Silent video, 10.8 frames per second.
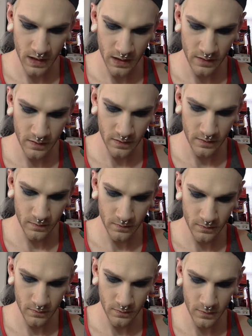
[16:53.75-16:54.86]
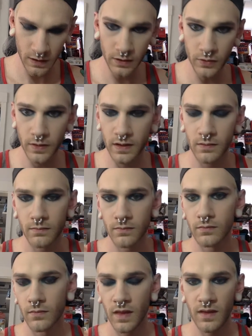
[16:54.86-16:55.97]
has loose
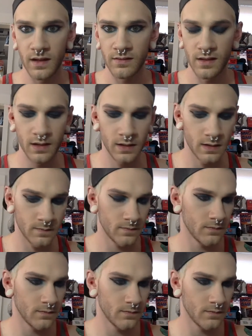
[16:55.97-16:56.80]
things in it.